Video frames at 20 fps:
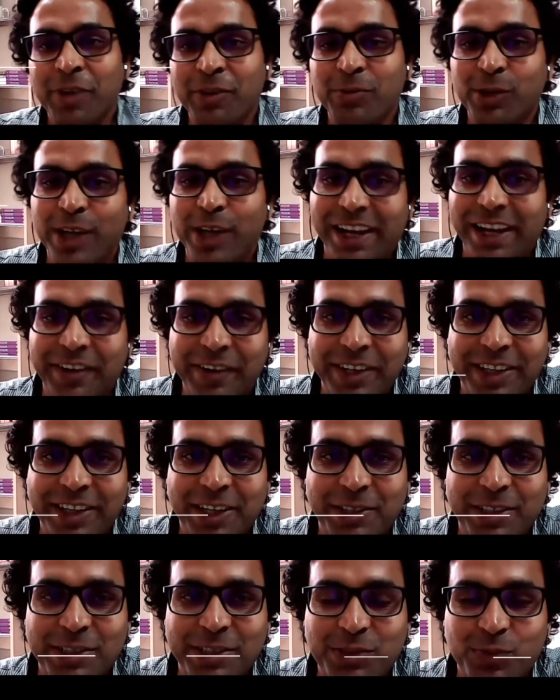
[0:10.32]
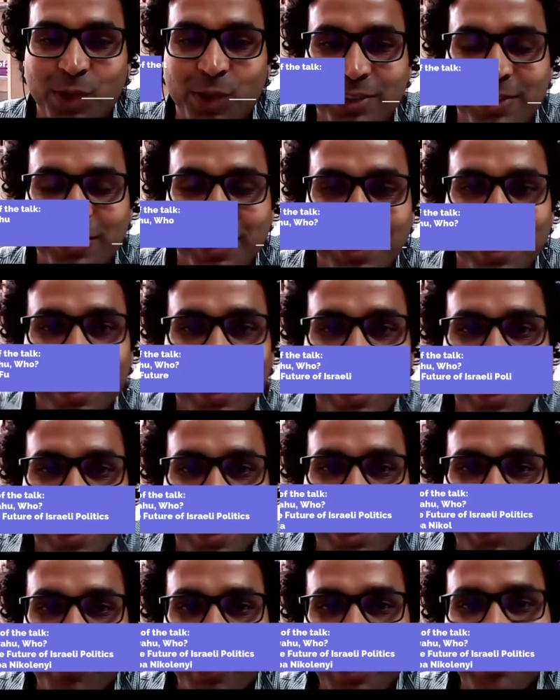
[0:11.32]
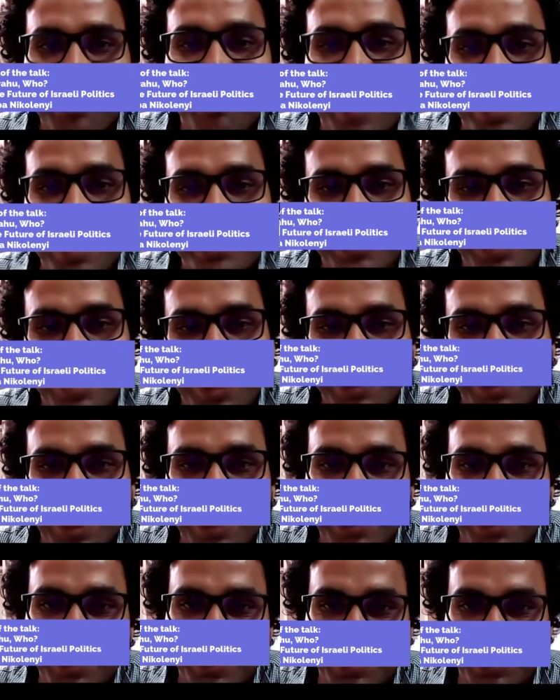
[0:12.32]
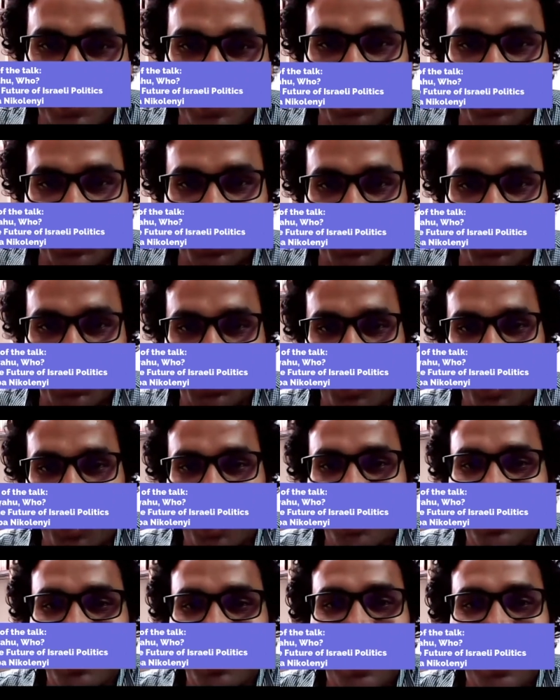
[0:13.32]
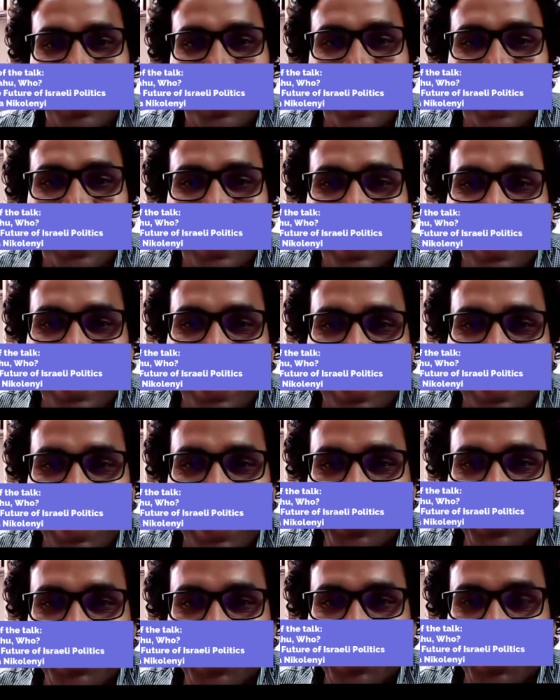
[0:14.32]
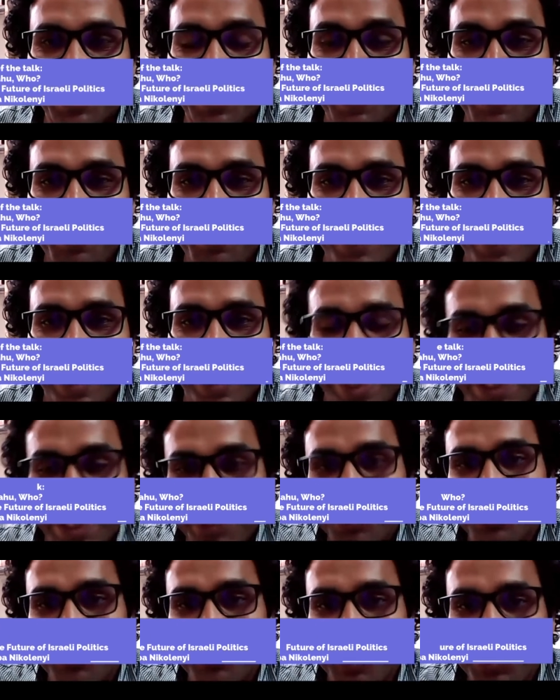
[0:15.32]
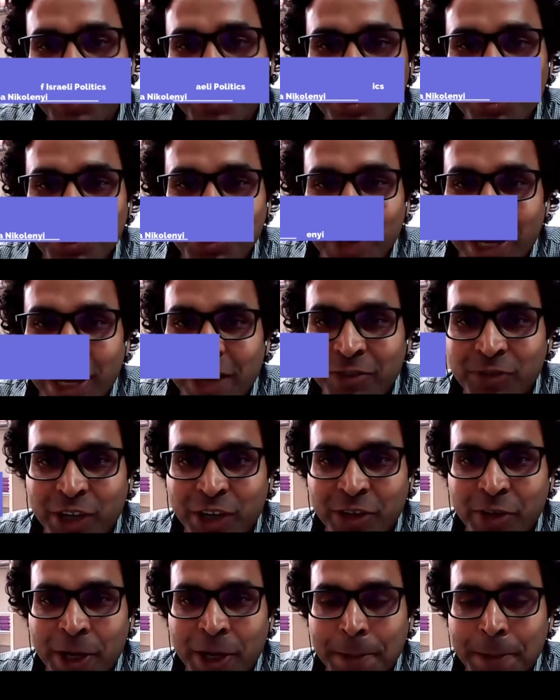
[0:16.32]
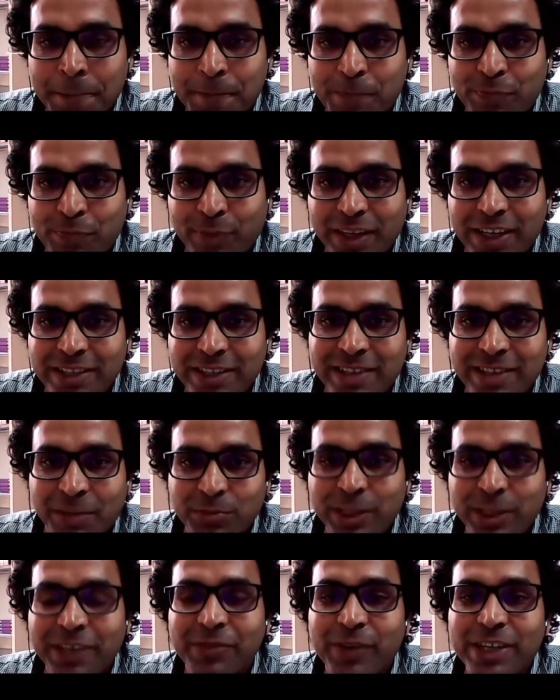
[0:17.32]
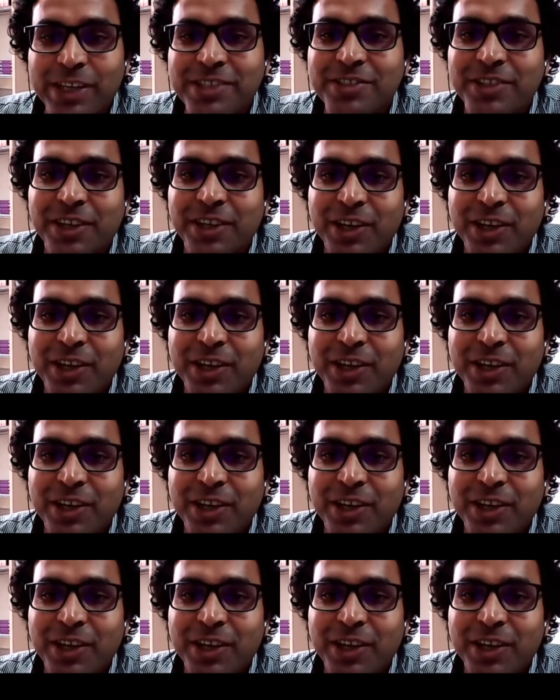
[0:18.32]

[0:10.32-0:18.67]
would agree that this was a very fascinating, you know, talk, and the kind of views you have given is something which